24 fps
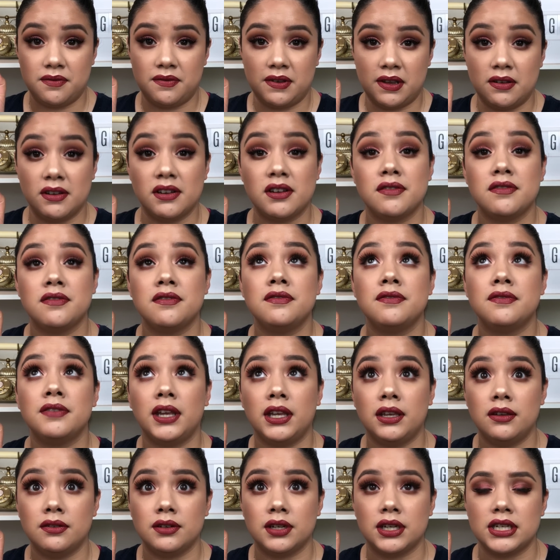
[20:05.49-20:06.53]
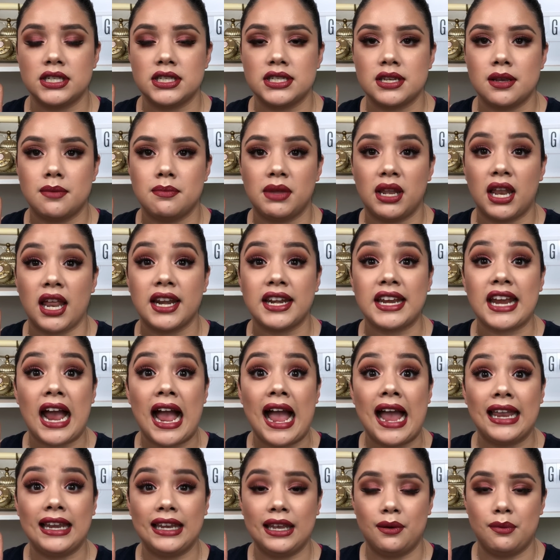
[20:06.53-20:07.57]
Milani
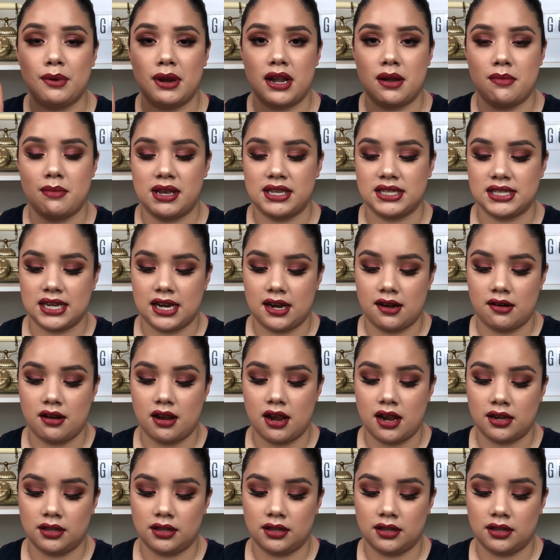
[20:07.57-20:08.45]
highly rated mascara.